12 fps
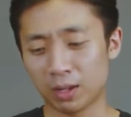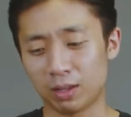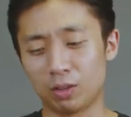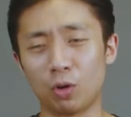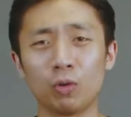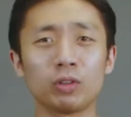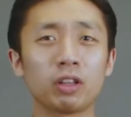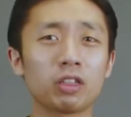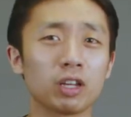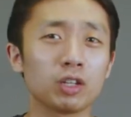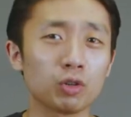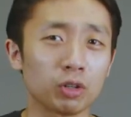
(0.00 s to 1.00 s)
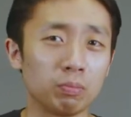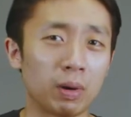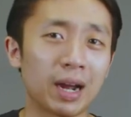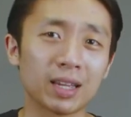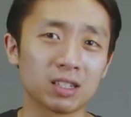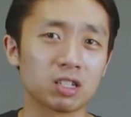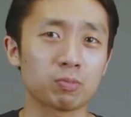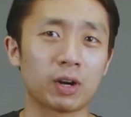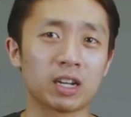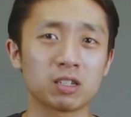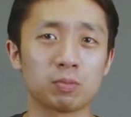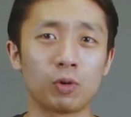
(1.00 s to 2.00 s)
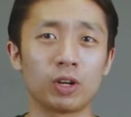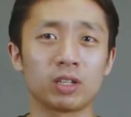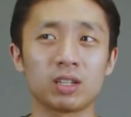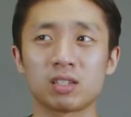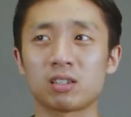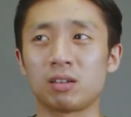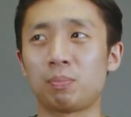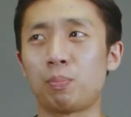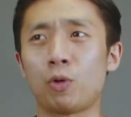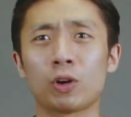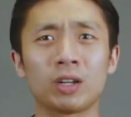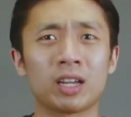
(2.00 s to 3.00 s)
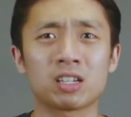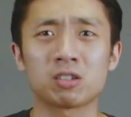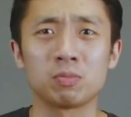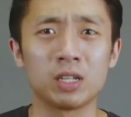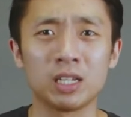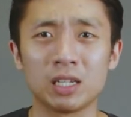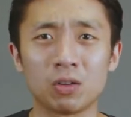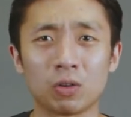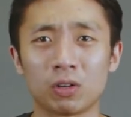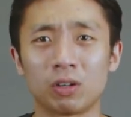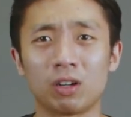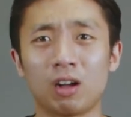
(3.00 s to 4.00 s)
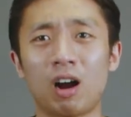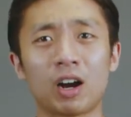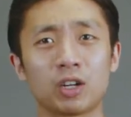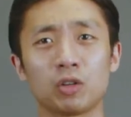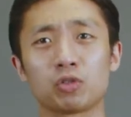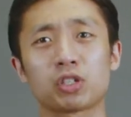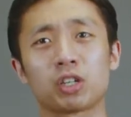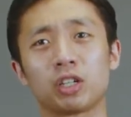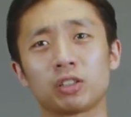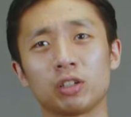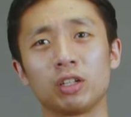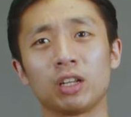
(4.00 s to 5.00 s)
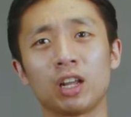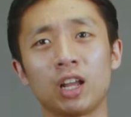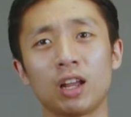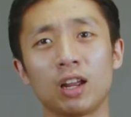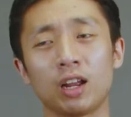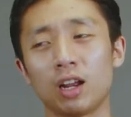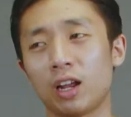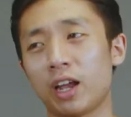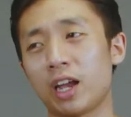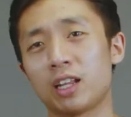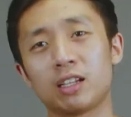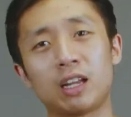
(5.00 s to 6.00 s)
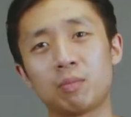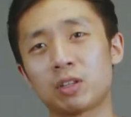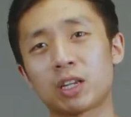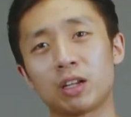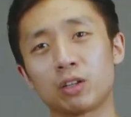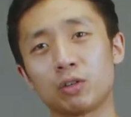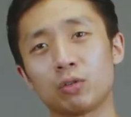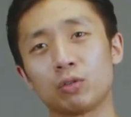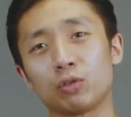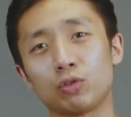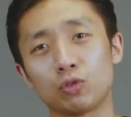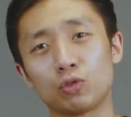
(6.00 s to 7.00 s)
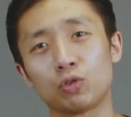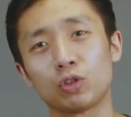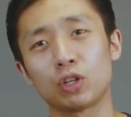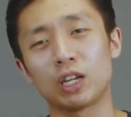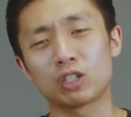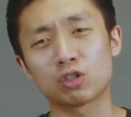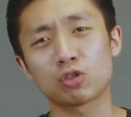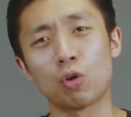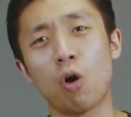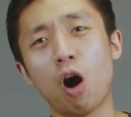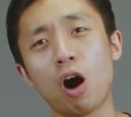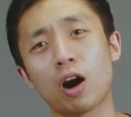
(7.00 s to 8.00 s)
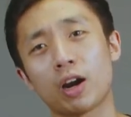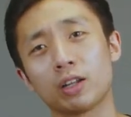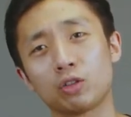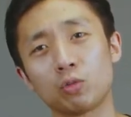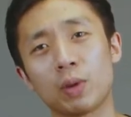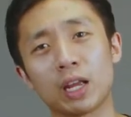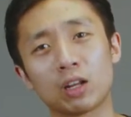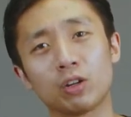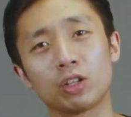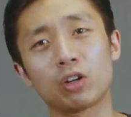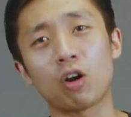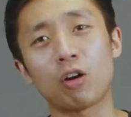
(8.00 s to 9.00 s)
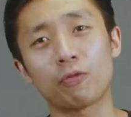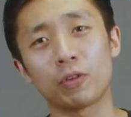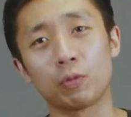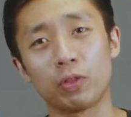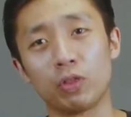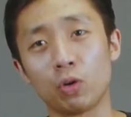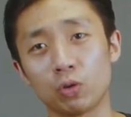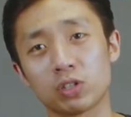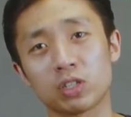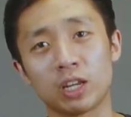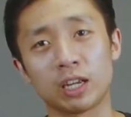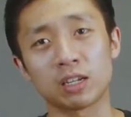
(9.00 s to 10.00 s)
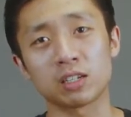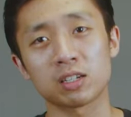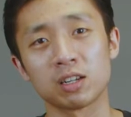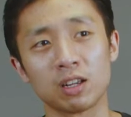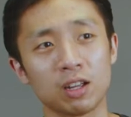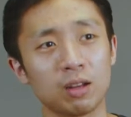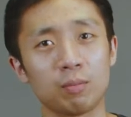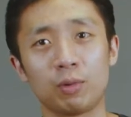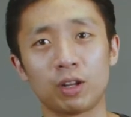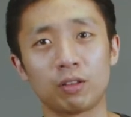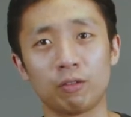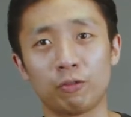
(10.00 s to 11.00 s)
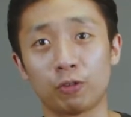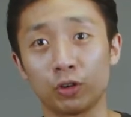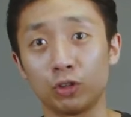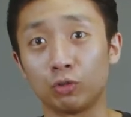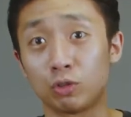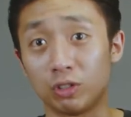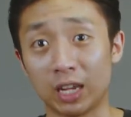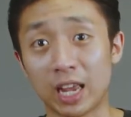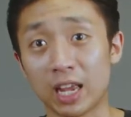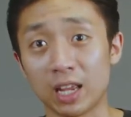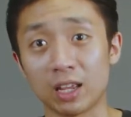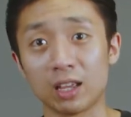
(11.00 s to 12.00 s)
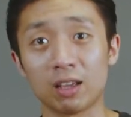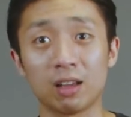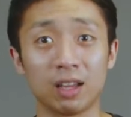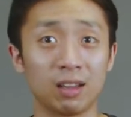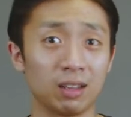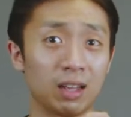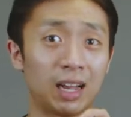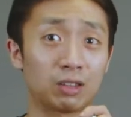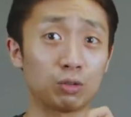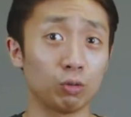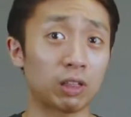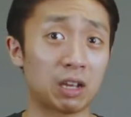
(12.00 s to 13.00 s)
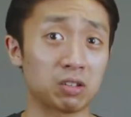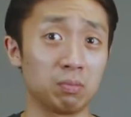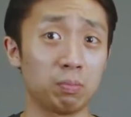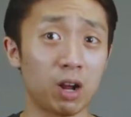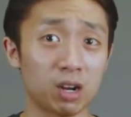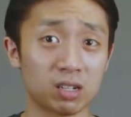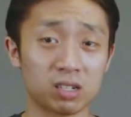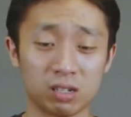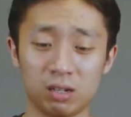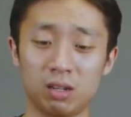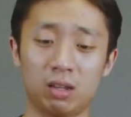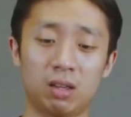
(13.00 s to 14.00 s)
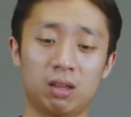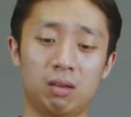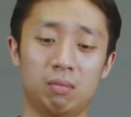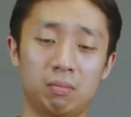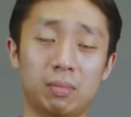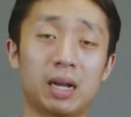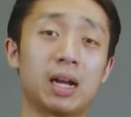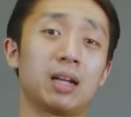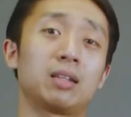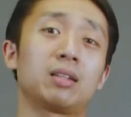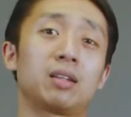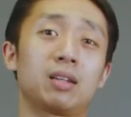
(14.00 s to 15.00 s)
the only thing you could buy at this price point is a Porlex Mini or a Hario Skirton. And let me tell you, it's so hard to make good coffee with those things. But for you today, at 2,000 bucks, man,